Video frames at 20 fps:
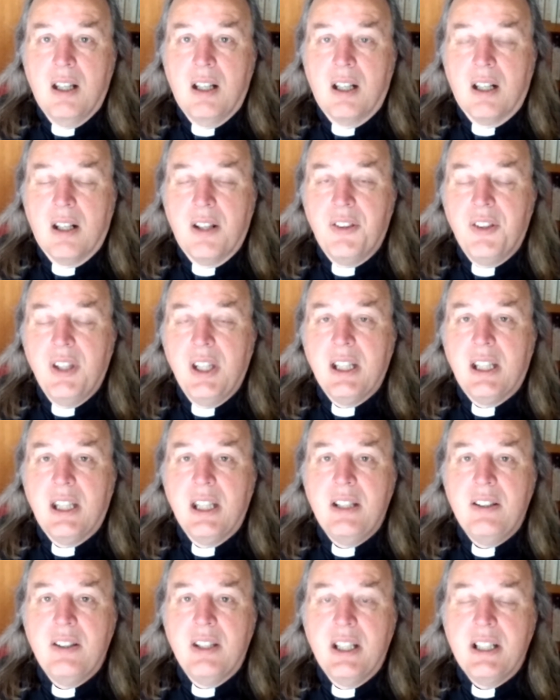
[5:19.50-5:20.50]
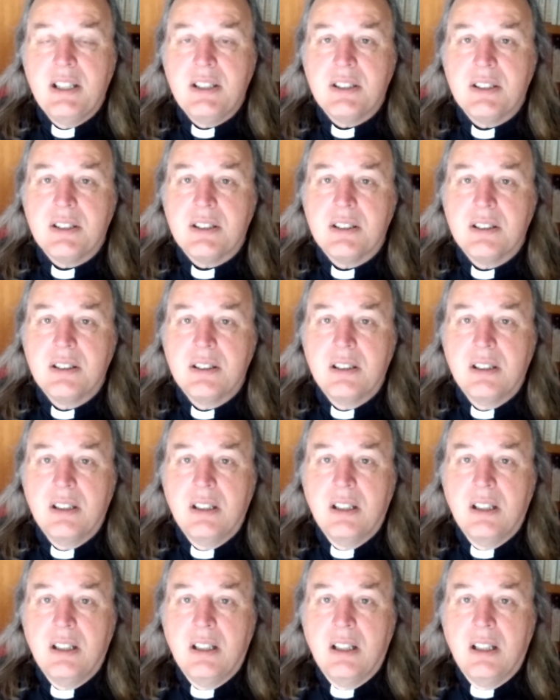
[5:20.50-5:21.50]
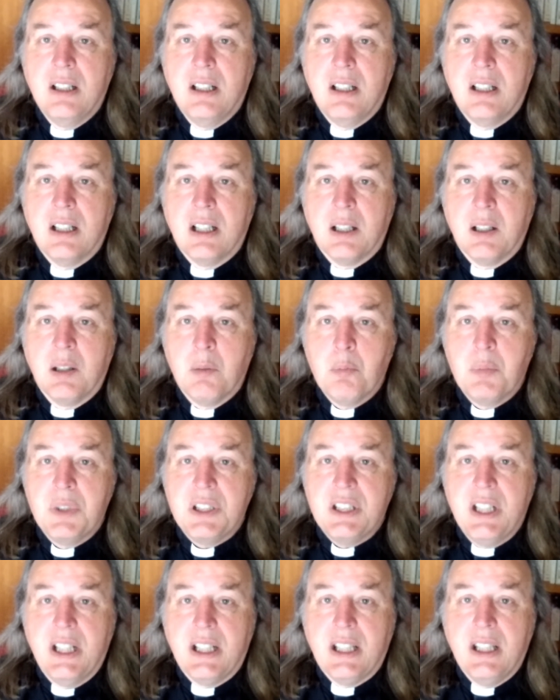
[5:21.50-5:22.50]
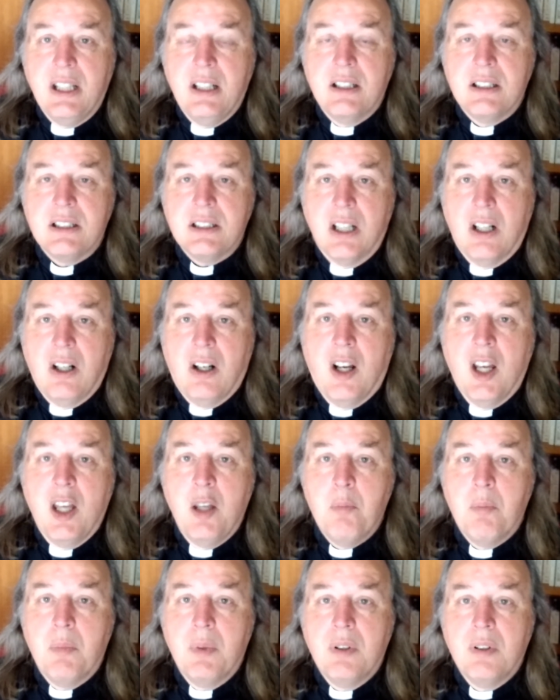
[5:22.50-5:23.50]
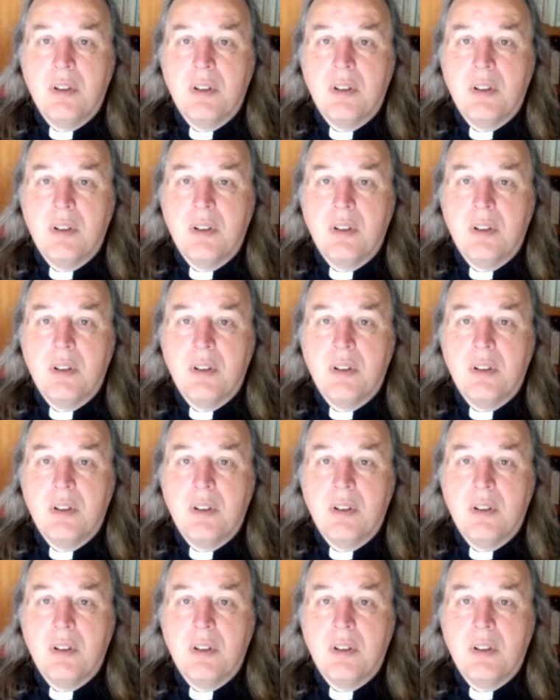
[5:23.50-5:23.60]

And I think in this particular time,